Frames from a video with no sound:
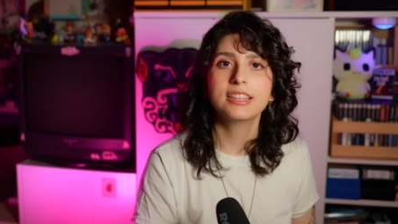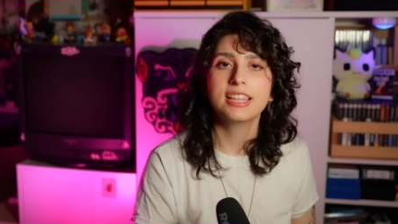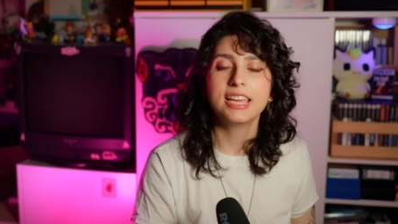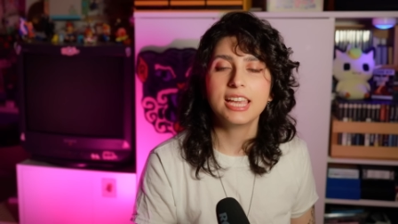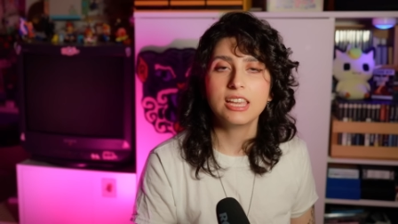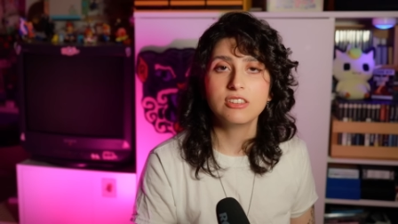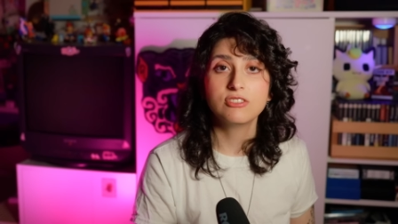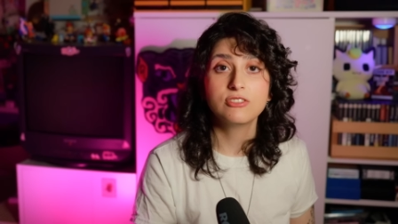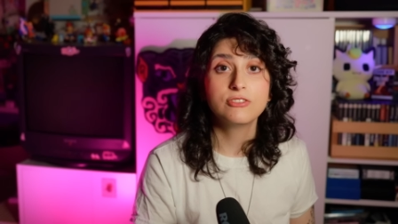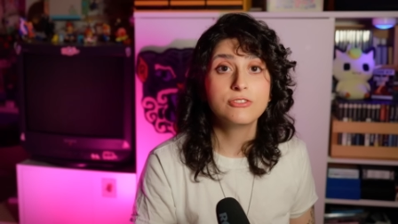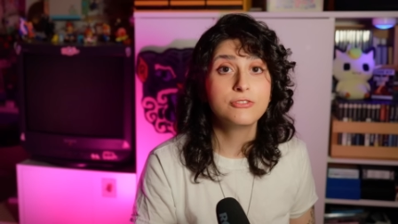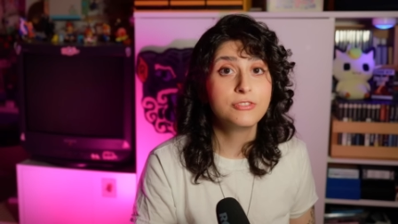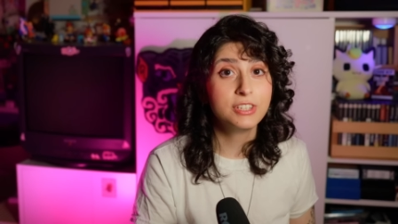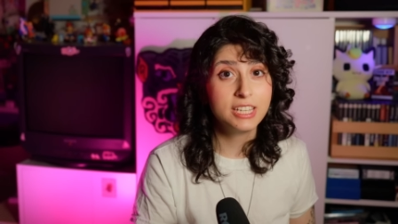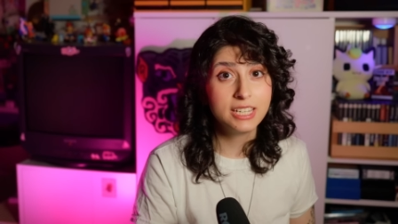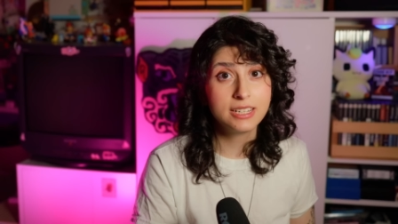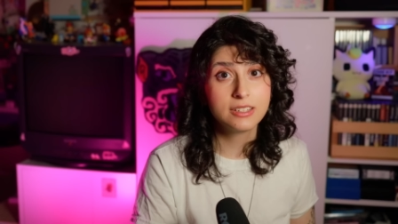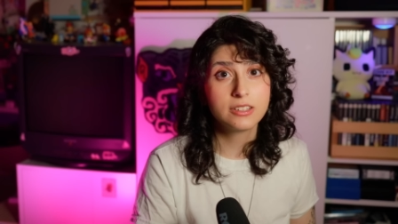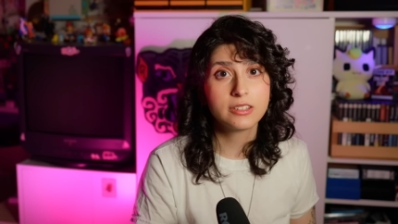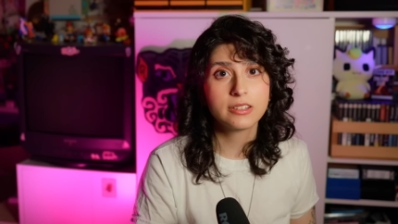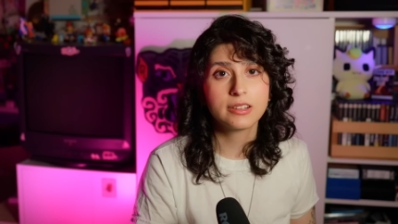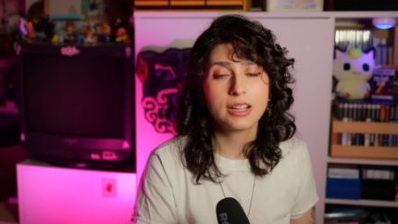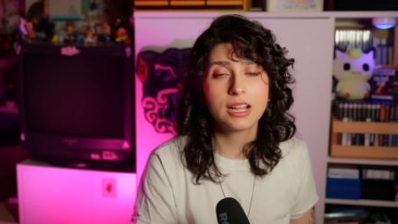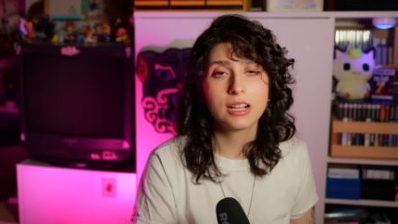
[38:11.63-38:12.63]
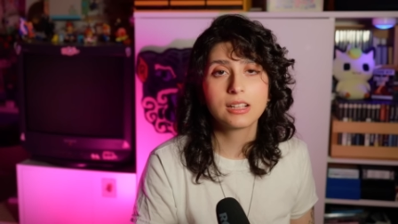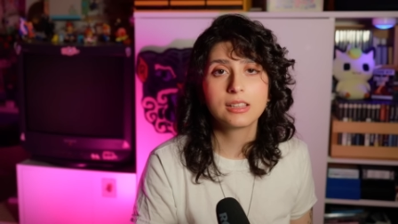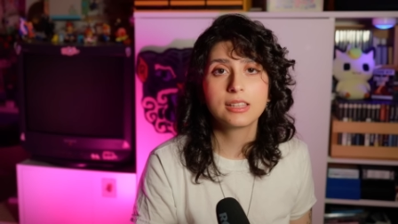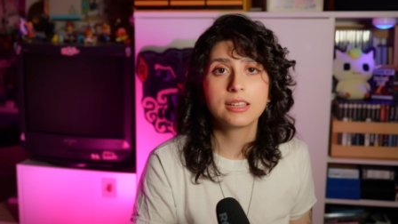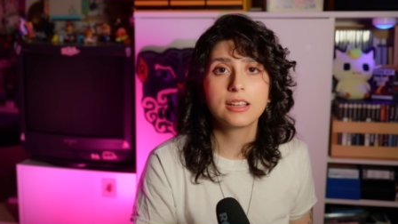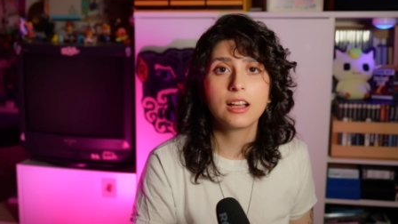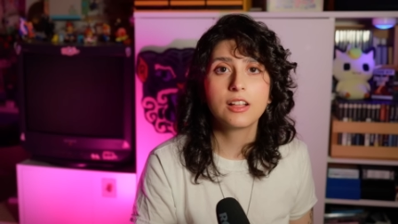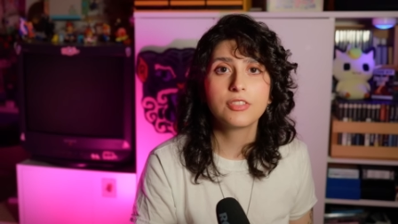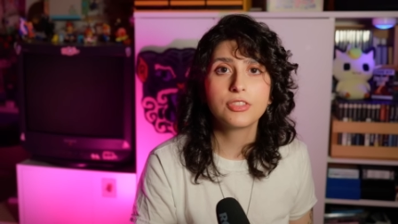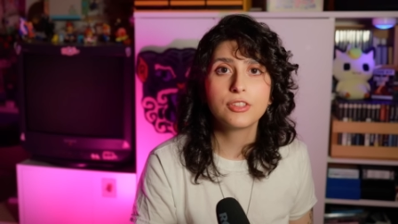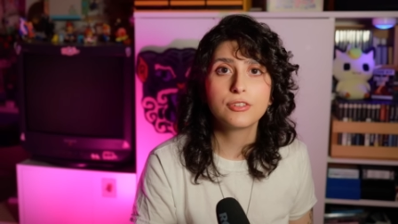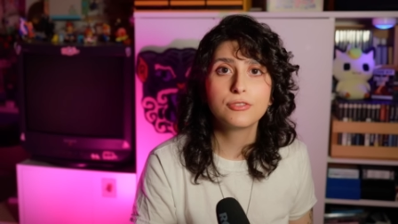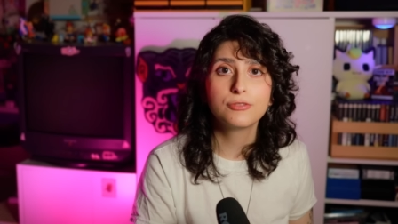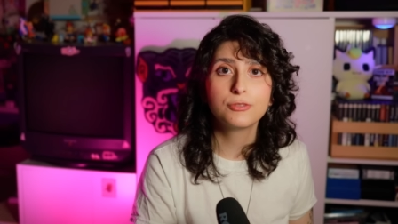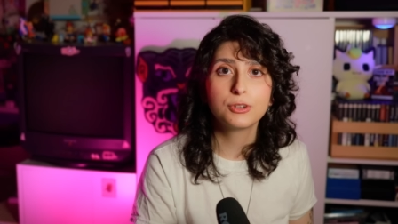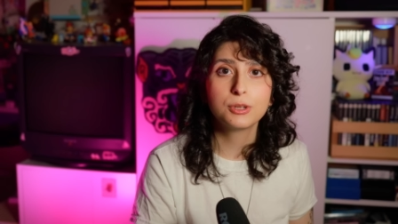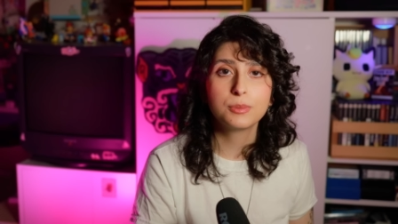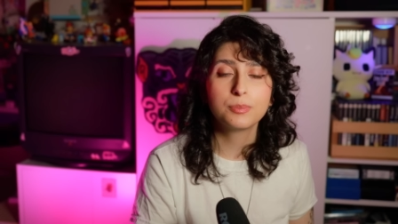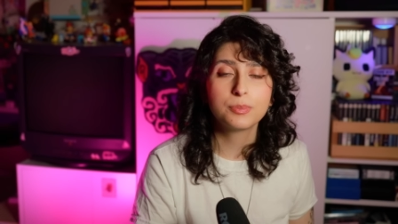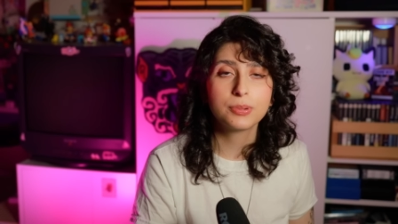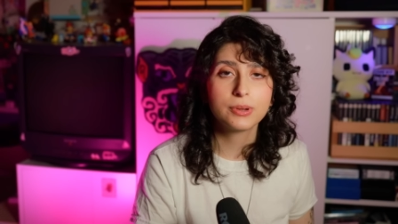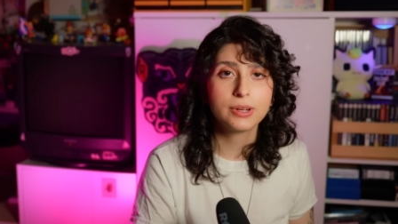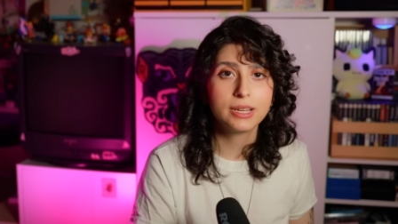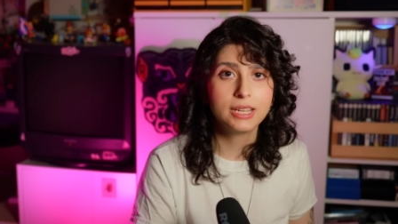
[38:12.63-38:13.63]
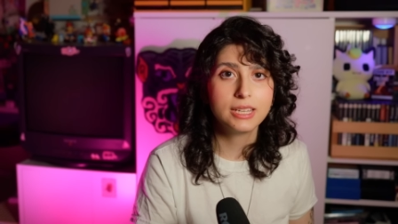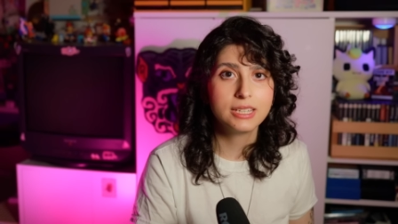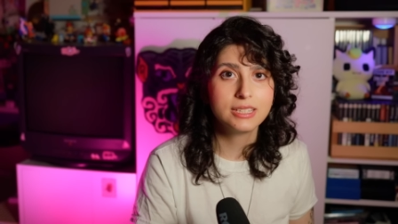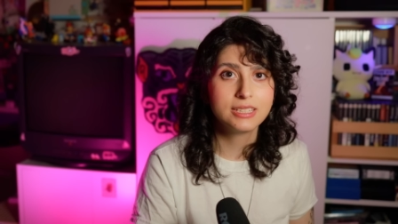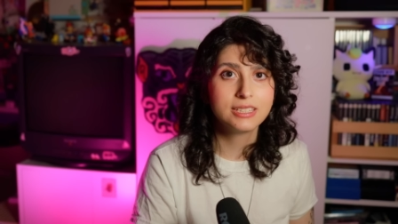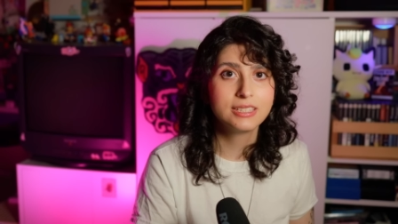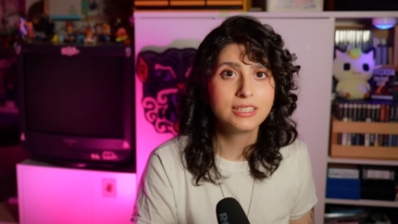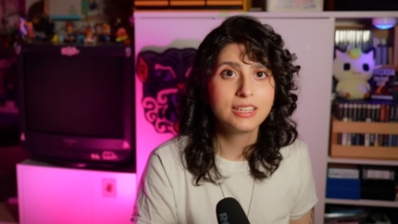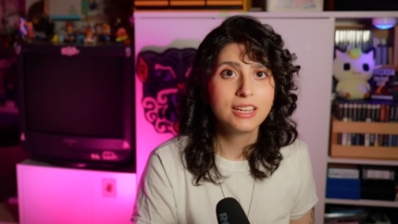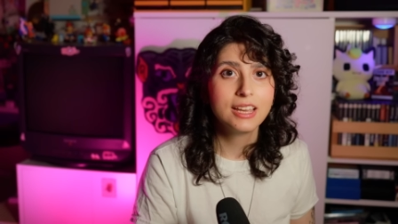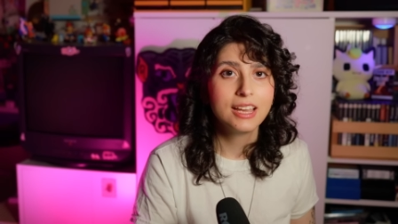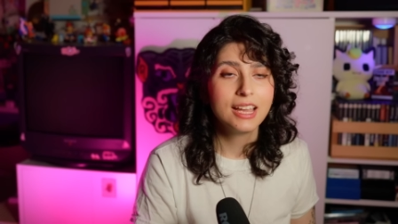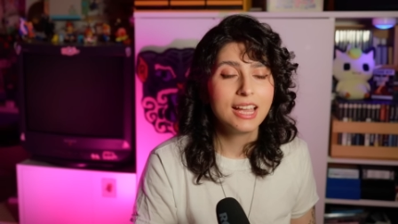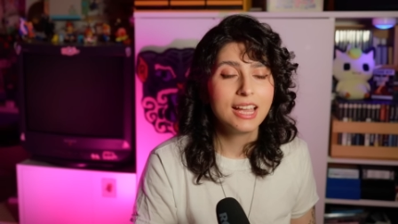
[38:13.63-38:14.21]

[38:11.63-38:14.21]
they fit correctly on the footprint,